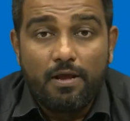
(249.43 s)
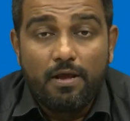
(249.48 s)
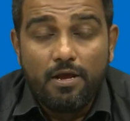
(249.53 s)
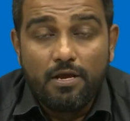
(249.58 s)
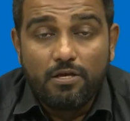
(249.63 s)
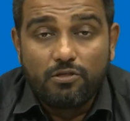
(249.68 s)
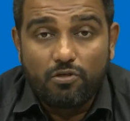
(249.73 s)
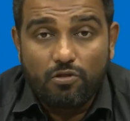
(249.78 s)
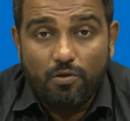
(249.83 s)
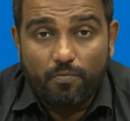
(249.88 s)

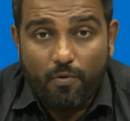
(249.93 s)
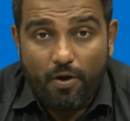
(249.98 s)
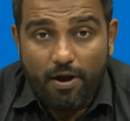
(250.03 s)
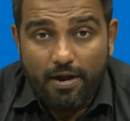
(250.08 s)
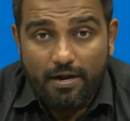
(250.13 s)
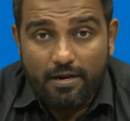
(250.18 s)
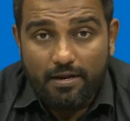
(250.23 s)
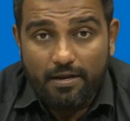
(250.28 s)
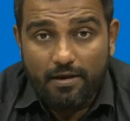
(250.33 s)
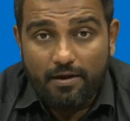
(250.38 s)
So, the
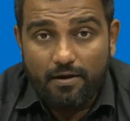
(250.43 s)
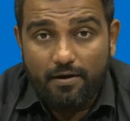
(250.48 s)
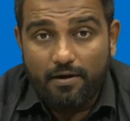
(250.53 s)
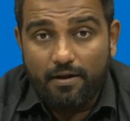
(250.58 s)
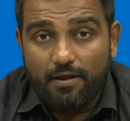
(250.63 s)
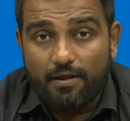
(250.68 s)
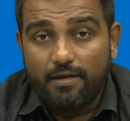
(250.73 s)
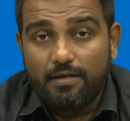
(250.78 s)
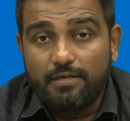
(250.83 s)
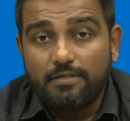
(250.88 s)
point here
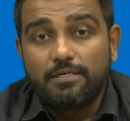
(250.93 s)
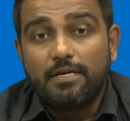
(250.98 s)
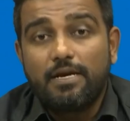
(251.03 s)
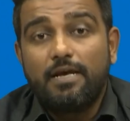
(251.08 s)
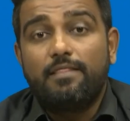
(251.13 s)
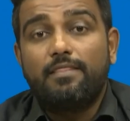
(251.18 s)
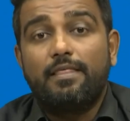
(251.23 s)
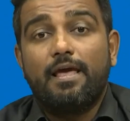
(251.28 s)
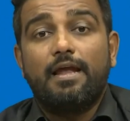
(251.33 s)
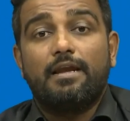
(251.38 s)
is
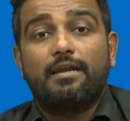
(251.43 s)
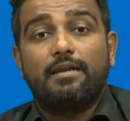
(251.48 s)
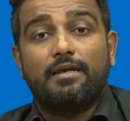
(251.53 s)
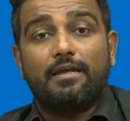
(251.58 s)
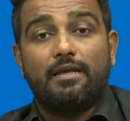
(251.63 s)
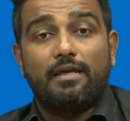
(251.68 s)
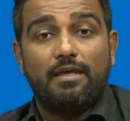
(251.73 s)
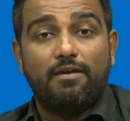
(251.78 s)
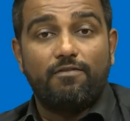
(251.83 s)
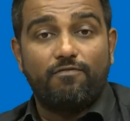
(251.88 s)
that
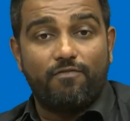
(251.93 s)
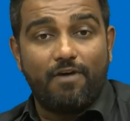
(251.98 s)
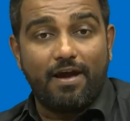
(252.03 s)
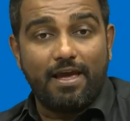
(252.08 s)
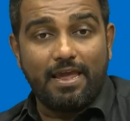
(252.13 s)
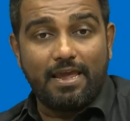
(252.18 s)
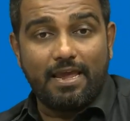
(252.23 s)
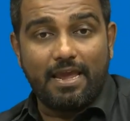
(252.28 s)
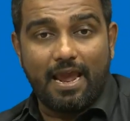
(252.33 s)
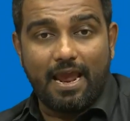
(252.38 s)
if
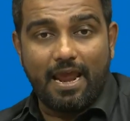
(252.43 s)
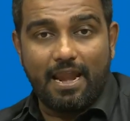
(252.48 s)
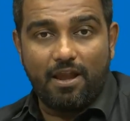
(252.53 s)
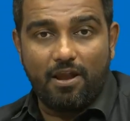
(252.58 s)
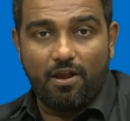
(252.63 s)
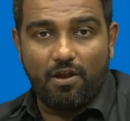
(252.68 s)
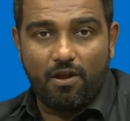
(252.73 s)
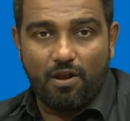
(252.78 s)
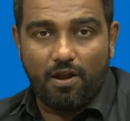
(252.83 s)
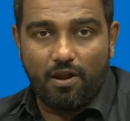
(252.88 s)
I
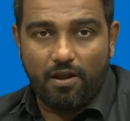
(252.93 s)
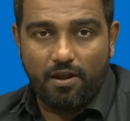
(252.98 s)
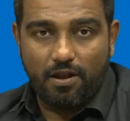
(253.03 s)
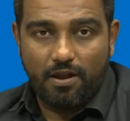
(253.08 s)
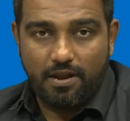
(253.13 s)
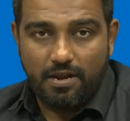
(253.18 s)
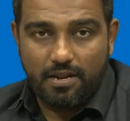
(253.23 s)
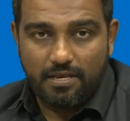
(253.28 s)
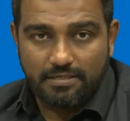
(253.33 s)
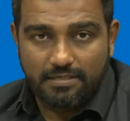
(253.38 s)
can
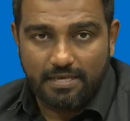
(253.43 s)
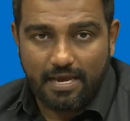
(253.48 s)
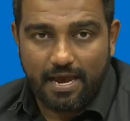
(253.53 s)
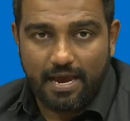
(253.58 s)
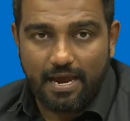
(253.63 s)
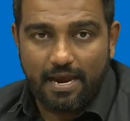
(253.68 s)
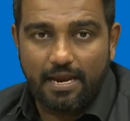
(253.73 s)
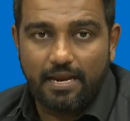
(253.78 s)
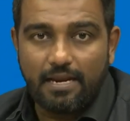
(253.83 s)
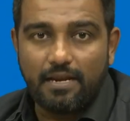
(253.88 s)

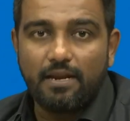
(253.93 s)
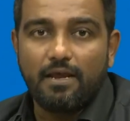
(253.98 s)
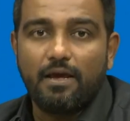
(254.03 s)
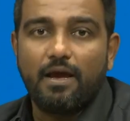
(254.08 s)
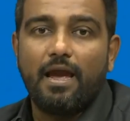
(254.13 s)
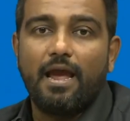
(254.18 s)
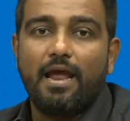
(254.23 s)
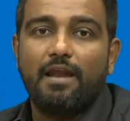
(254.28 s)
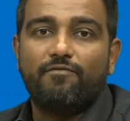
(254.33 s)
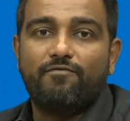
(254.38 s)
design
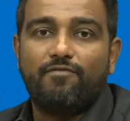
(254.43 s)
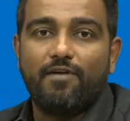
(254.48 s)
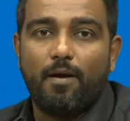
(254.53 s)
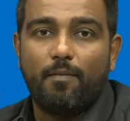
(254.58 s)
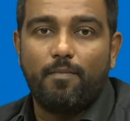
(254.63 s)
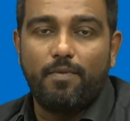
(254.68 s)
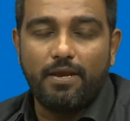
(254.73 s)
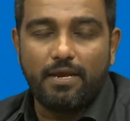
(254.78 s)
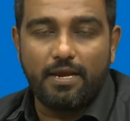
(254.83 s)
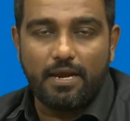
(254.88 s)
and
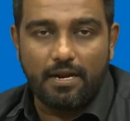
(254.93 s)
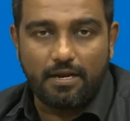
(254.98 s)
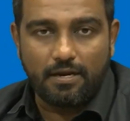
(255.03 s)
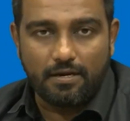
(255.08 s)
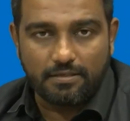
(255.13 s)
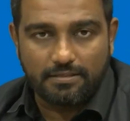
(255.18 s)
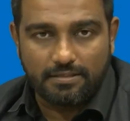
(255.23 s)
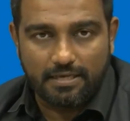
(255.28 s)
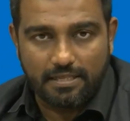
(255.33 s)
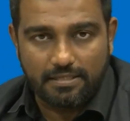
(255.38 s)
fabricate
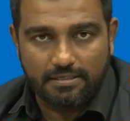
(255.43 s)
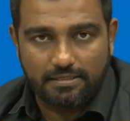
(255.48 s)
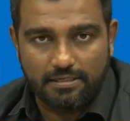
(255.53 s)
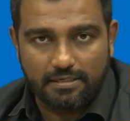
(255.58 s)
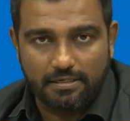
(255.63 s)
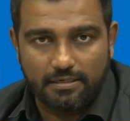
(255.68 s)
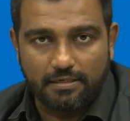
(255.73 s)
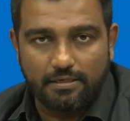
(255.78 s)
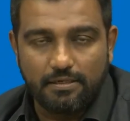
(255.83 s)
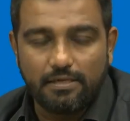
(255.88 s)
a
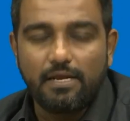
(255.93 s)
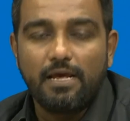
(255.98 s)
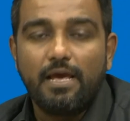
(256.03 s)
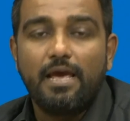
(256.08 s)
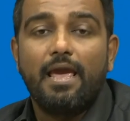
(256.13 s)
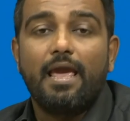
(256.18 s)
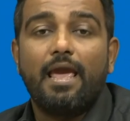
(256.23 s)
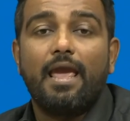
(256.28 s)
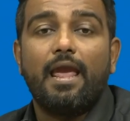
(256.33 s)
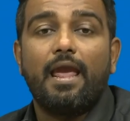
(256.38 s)
sensor
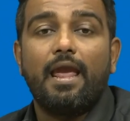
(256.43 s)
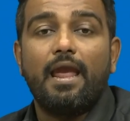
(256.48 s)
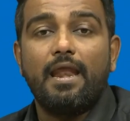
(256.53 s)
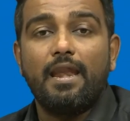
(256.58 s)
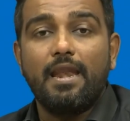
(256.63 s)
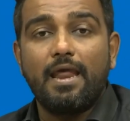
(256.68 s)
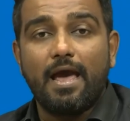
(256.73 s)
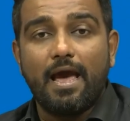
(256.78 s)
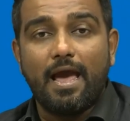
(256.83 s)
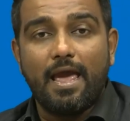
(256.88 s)

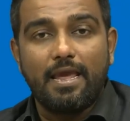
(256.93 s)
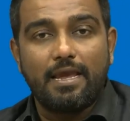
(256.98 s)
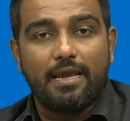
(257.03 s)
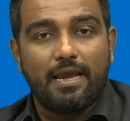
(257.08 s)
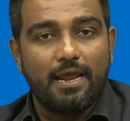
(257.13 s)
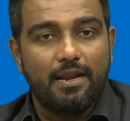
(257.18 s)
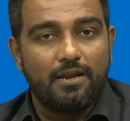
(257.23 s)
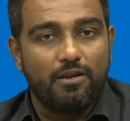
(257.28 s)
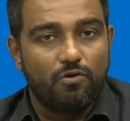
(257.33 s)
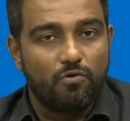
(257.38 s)
and I
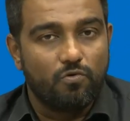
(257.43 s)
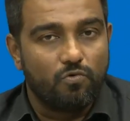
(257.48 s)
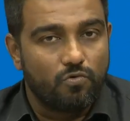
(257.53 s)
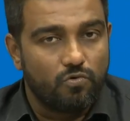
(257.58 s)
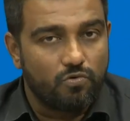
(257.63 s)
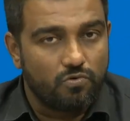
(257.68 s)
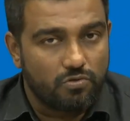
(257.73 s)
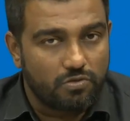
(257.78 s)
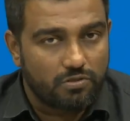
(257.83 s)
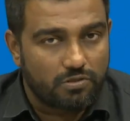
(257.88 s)
can
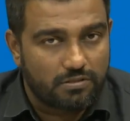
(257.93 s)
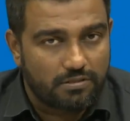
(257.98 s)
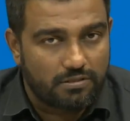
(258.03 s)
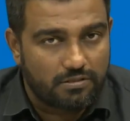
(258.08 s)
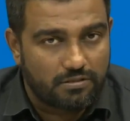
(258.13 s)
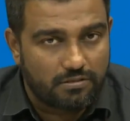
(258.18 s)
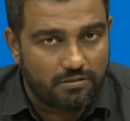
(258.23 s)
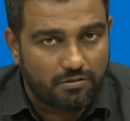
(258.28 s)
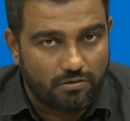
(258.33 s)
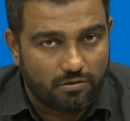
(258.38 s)
use
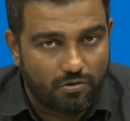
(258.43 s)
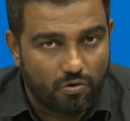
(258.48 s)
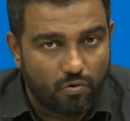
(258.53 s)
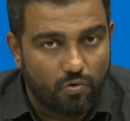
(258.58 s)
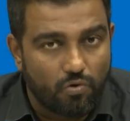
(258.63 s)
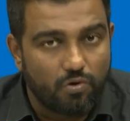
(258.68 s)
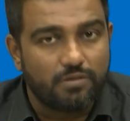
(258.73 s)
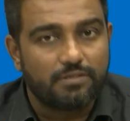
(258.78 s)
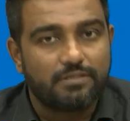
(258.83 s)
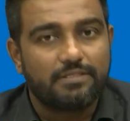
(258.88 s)

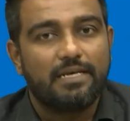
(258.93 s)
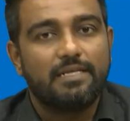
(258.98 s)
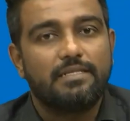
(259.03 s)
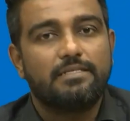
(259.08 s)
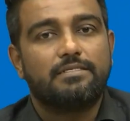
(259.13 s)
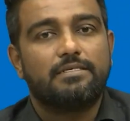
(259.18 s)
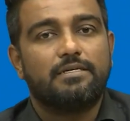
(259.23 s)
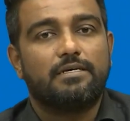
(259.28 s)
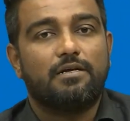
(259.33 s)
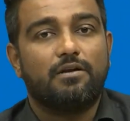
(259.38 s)
those
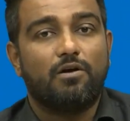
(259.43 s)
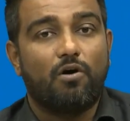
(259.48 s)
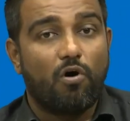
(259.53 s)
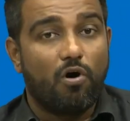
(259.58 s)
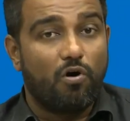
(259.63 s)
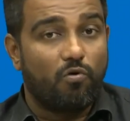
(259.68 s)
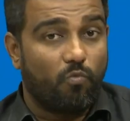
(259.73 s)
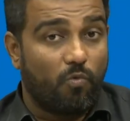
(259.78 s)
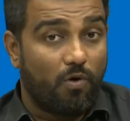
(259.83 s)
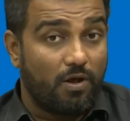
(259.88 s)
sensor
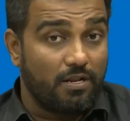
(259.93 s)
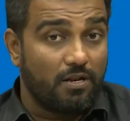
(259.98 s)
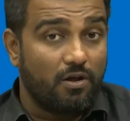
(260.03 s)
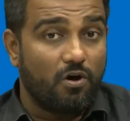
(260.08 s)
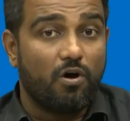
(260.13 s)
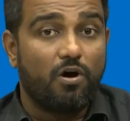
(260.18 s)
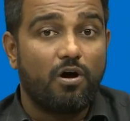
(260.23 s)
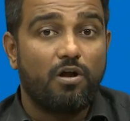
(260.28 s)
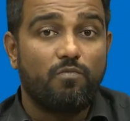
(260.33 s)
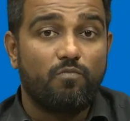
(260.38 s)
or one
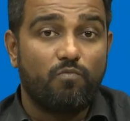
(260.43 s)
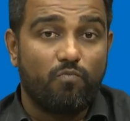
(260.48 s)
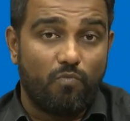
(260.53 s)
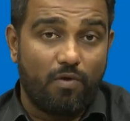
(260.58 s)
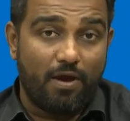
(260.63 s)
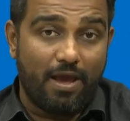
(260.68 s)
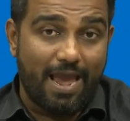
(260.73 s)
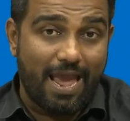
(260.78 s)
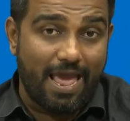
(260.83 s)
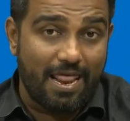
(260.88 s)
or
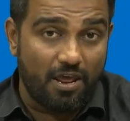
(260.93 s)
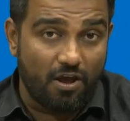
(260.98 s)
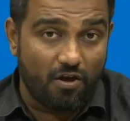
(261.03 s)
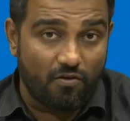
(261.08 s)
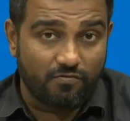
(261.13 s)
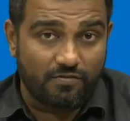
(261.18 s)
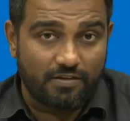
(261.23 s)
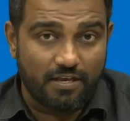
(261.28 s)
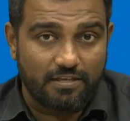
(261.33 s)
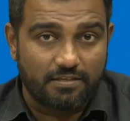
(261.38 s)
array
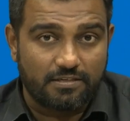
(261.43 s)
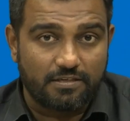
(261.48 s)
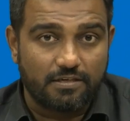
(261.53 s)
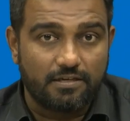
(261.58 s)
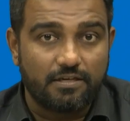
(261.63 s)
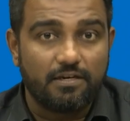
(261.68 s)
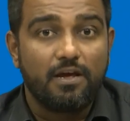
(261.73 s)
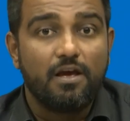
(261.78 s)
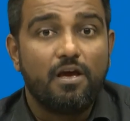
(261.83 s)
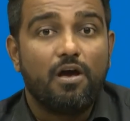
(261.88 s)
of
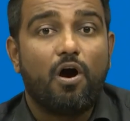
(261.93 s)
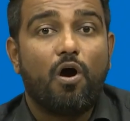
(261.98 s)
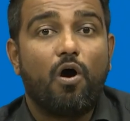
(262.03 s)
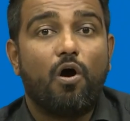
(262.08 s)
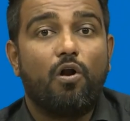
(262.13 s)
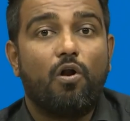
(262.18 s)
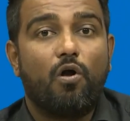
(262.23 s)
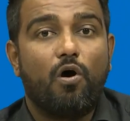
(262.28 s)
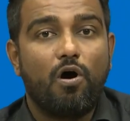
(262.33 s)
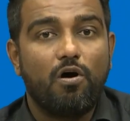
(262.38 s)
sensor
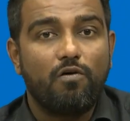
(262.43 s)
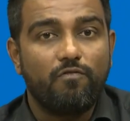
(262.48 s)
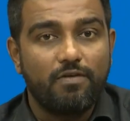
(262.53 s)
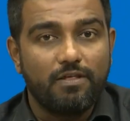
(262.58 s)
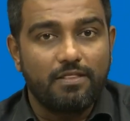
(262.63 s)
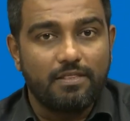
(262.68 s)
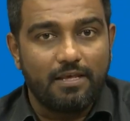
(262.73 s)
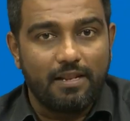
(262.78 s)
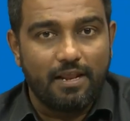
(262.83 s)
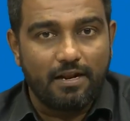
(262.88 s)
along
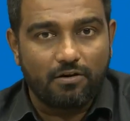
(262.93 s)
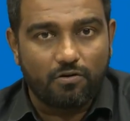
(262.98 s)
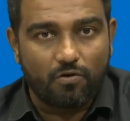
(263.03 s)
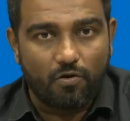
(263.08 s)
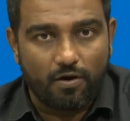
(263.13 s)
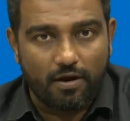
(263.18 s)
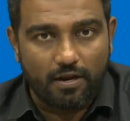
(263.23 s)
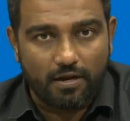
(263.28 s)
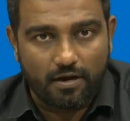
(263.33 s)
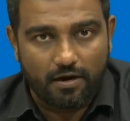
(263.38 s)
with
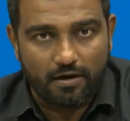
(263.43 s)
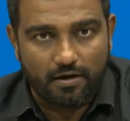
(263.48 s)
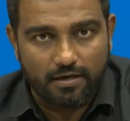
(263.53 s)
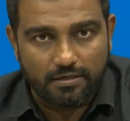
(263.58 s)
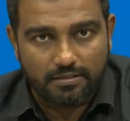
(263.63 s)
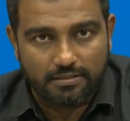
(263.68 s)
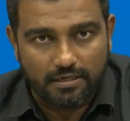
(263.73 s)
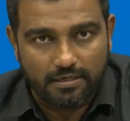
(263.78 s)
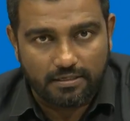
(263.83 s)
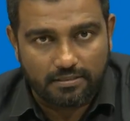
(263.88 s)
electronic
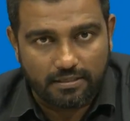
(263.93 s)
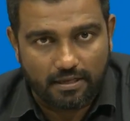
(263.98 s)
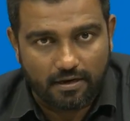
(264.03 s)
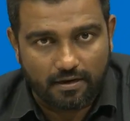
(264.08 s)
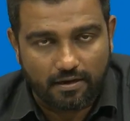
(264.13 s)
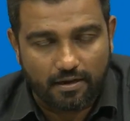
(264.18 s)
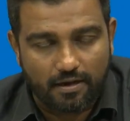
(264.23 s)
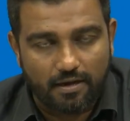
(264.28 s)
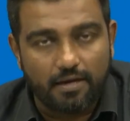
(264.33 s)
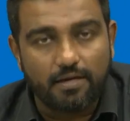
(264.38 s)
conditioning
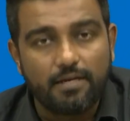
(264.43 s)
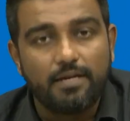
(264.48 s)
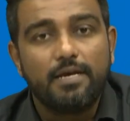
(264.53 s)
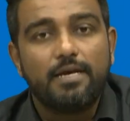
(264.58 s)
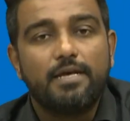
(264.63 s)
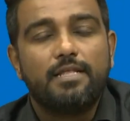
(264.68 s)
circuit,